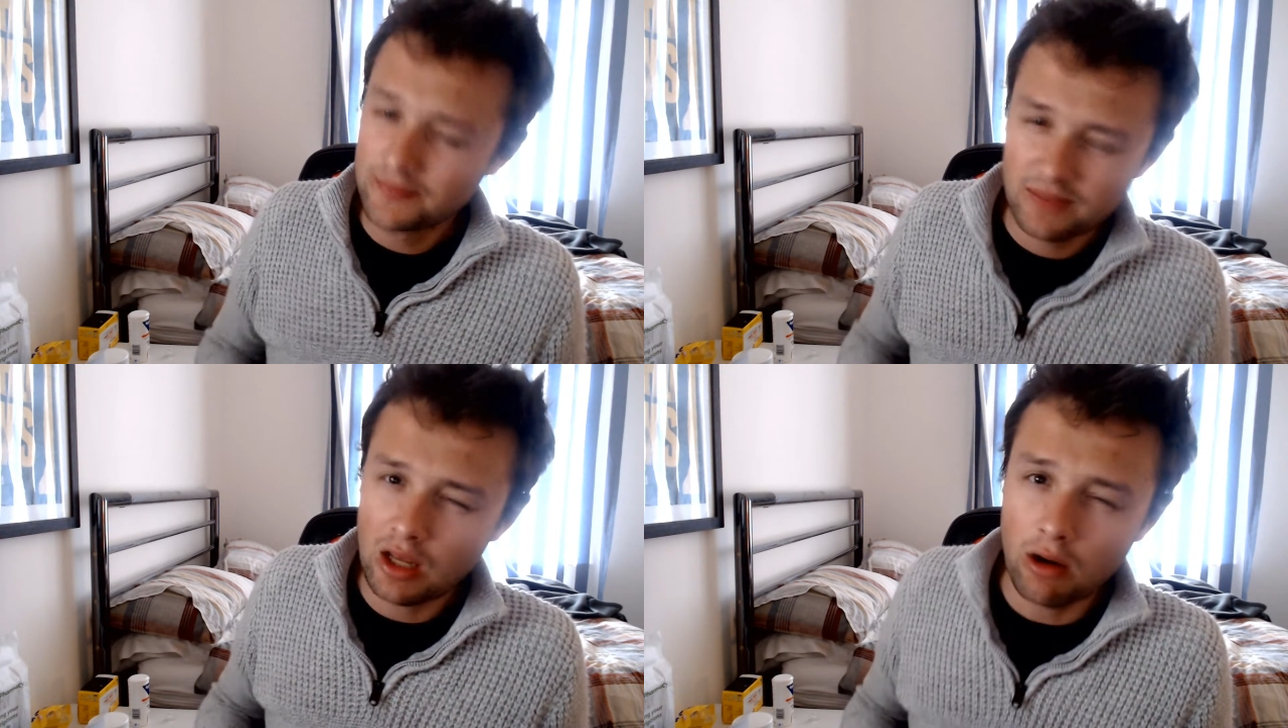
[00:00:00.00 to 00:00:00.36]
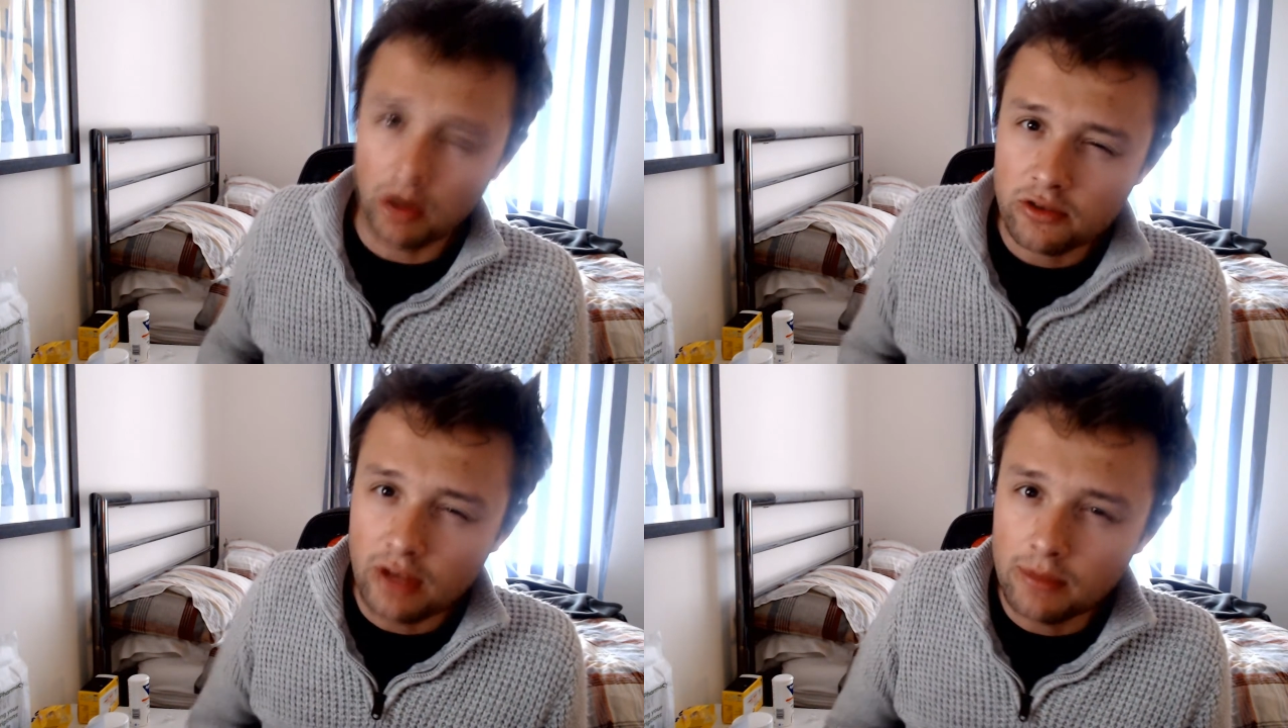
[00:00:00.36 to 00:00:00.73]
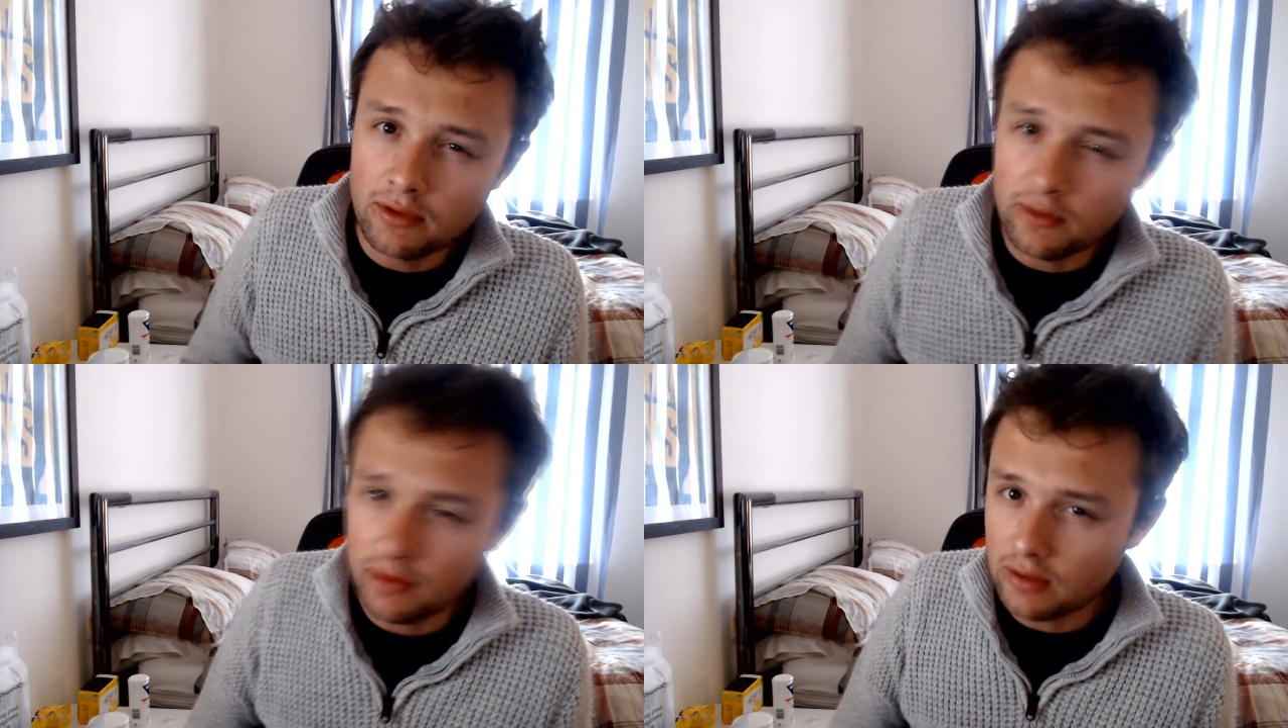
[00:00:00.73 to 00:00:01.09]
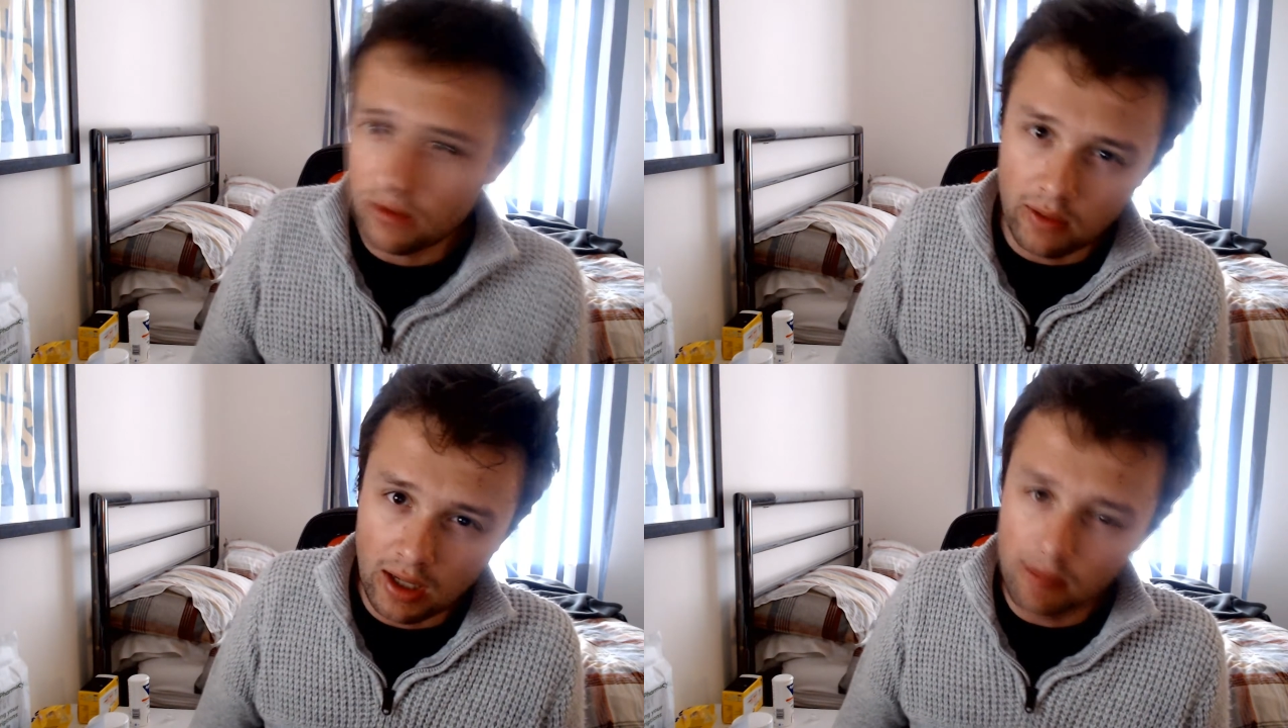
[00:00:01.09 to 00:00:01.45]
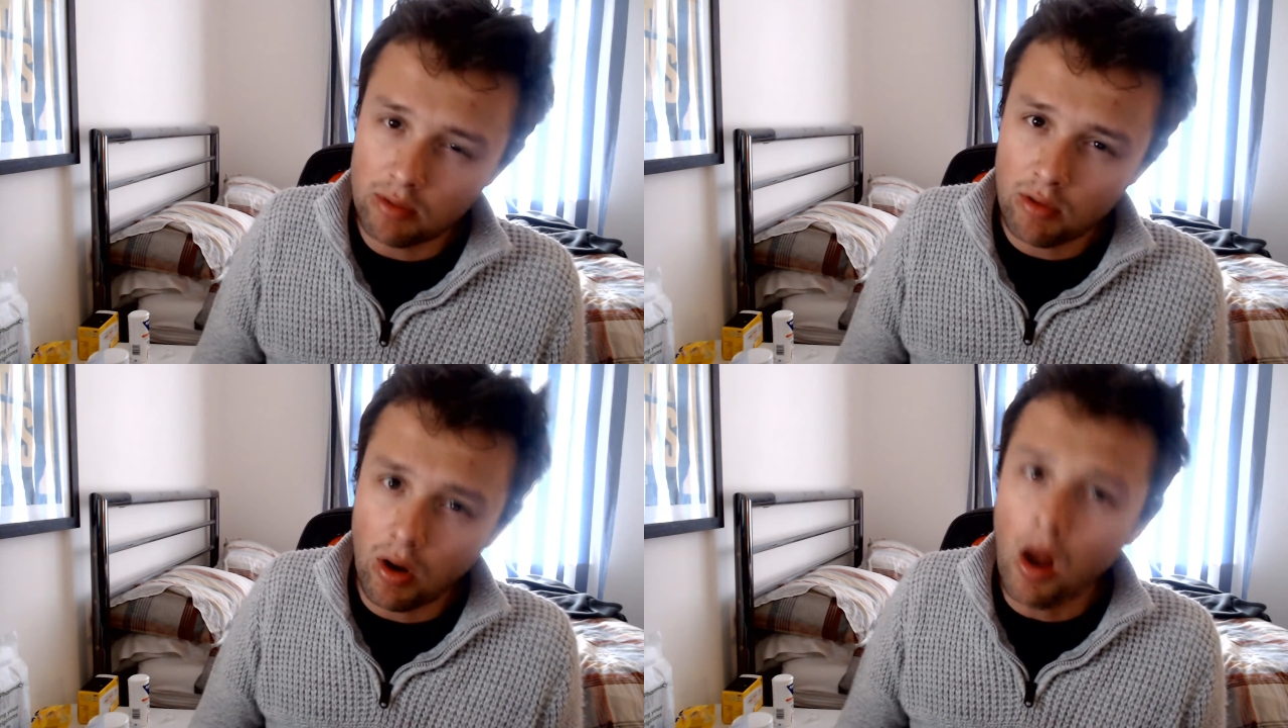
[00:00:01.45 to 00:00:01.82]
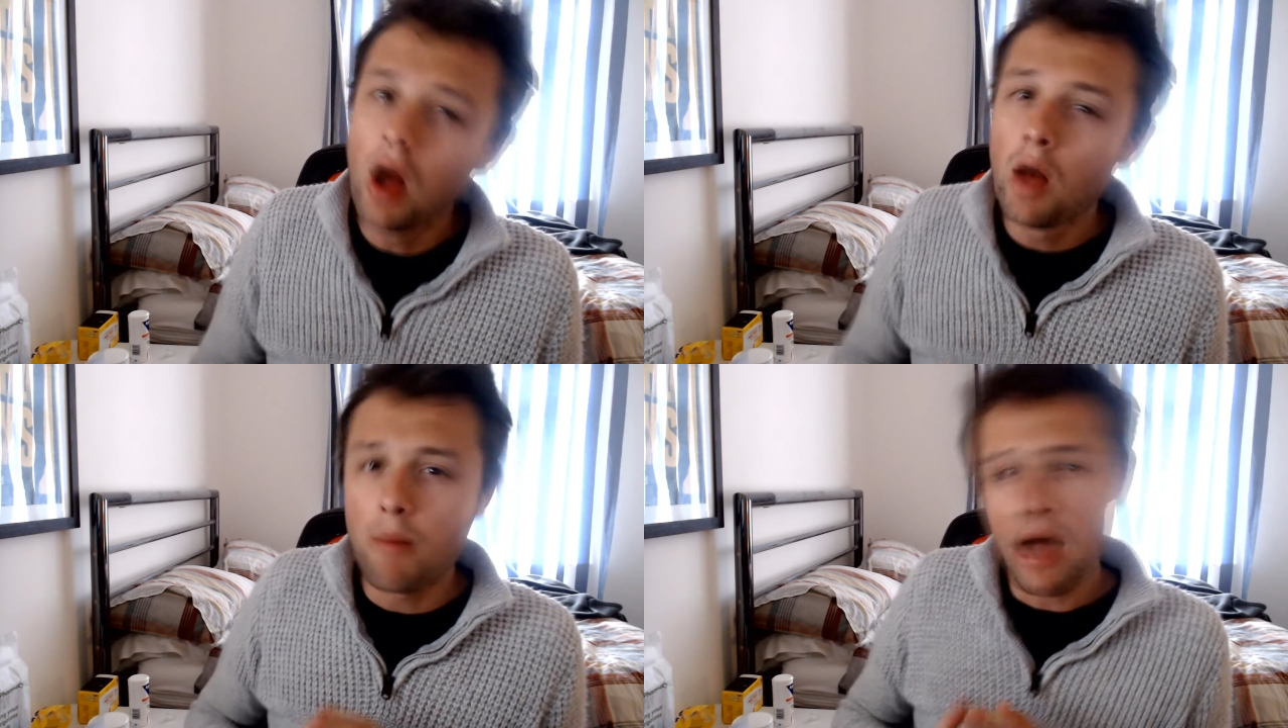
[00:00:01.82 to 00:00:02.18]
There are exceptions to this, don't get me wrong,
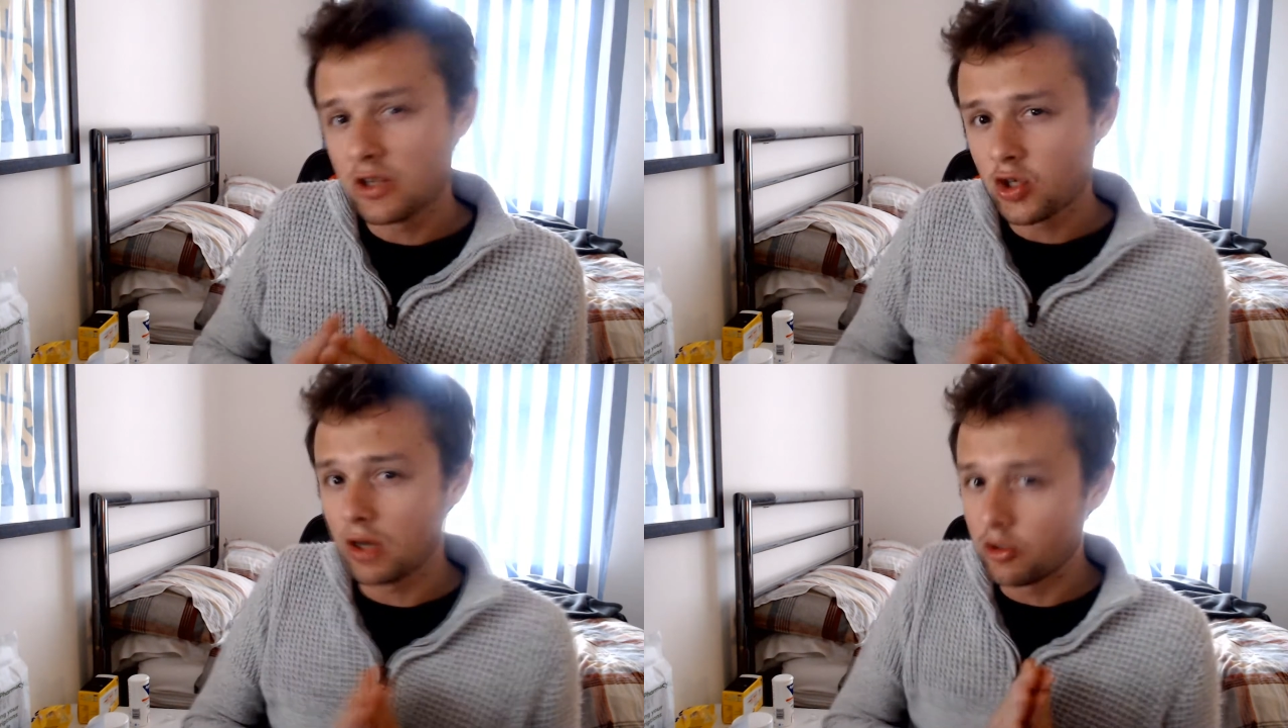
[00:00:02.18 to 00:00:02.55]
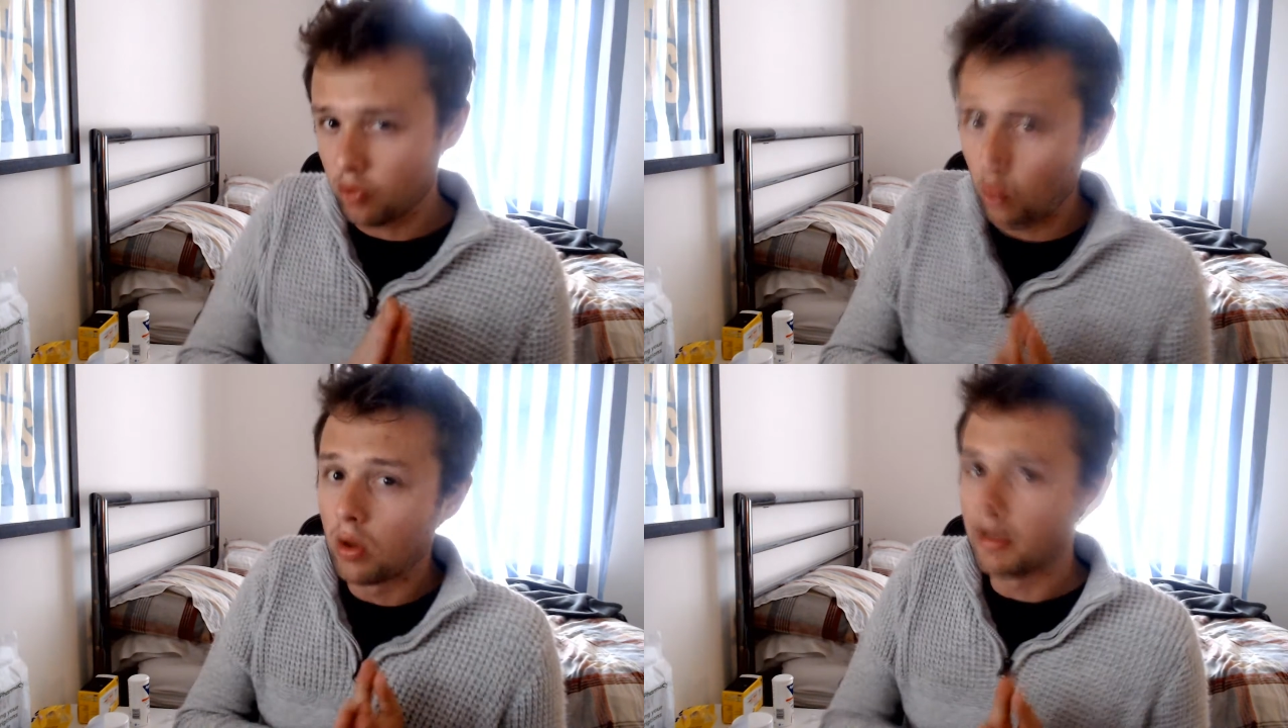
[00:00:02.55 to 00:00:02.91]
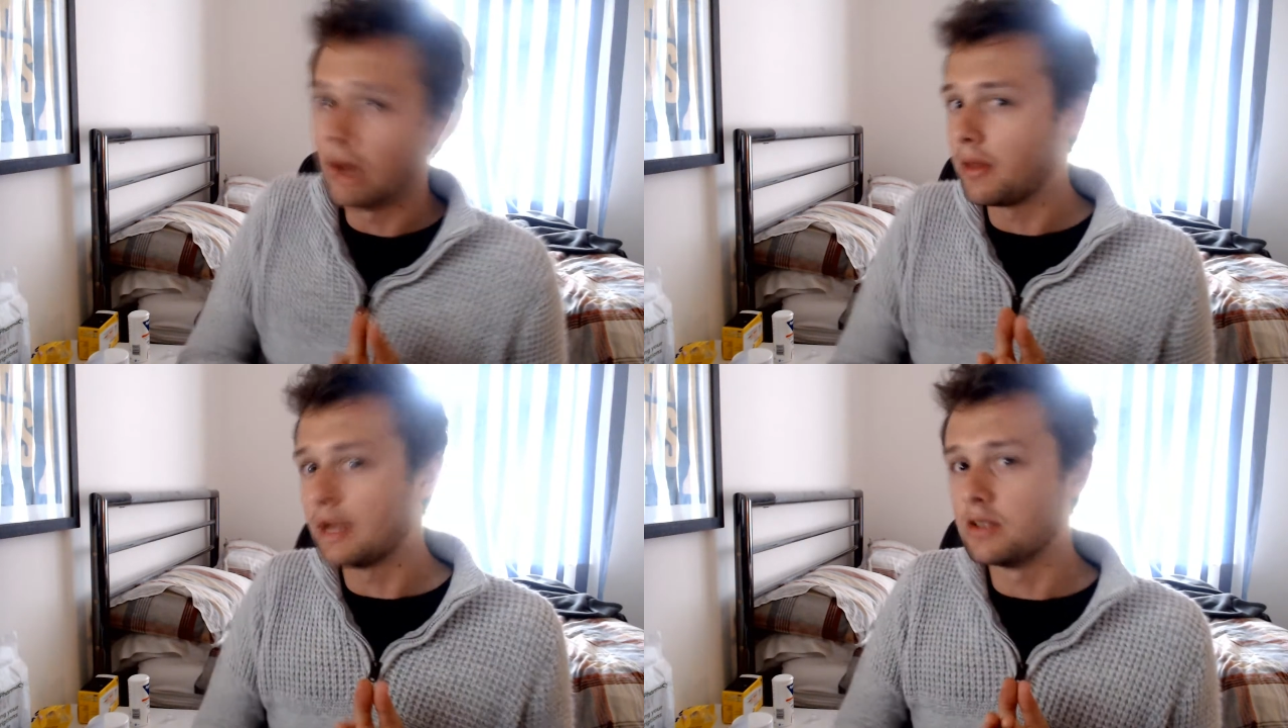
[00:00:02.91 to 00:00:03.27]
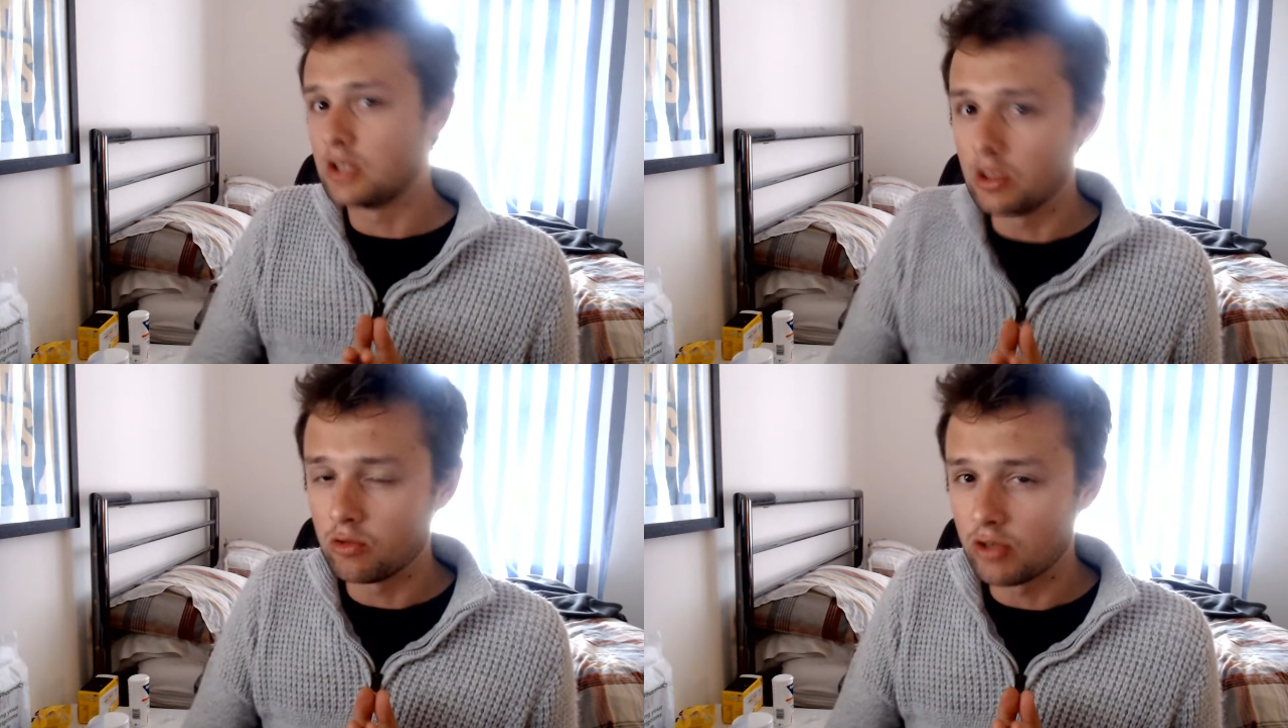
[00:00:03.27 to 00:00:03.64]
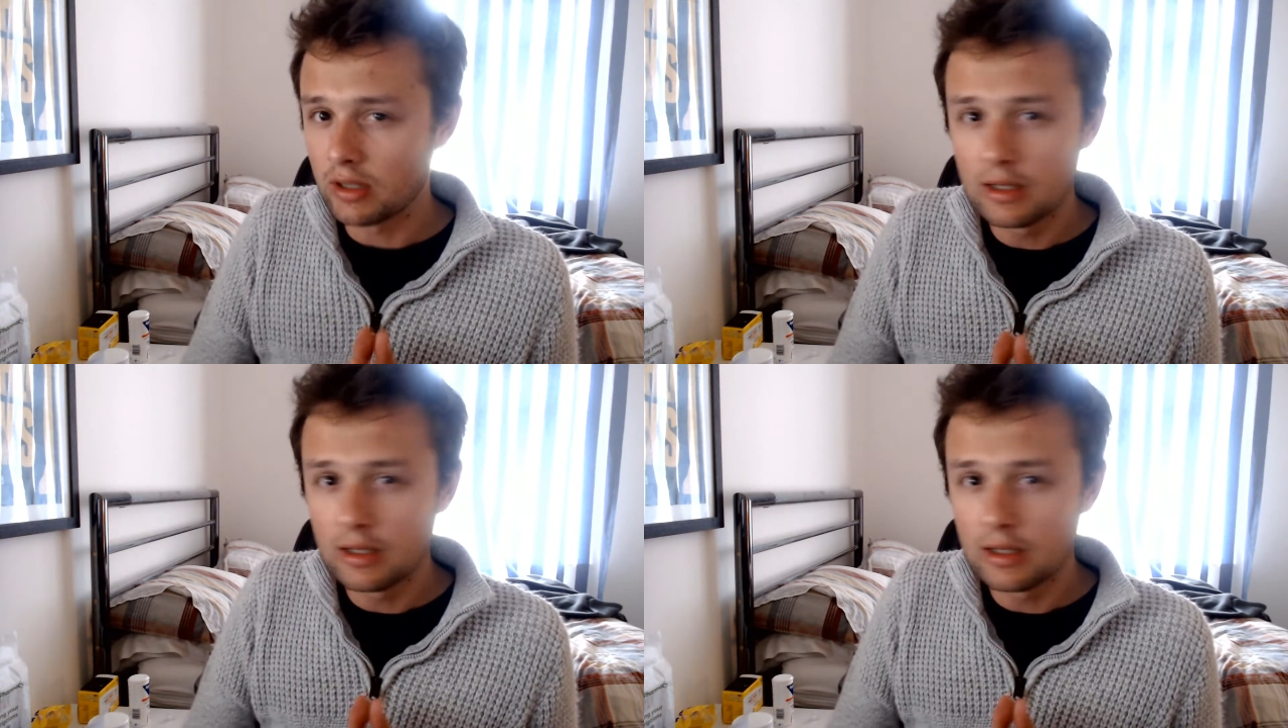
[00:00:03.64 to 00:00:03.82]
but Agile is all about the end user.